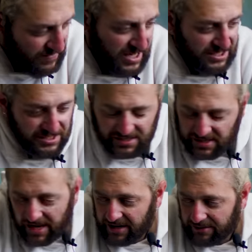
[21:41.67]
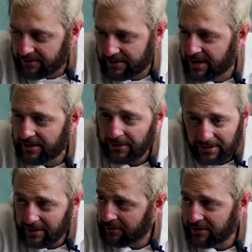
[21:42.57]
I just I don't I don't
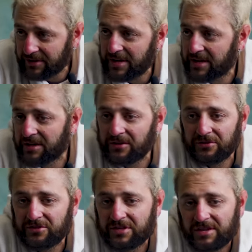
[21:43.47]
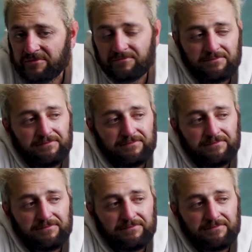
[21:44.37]
I don't think they can understand.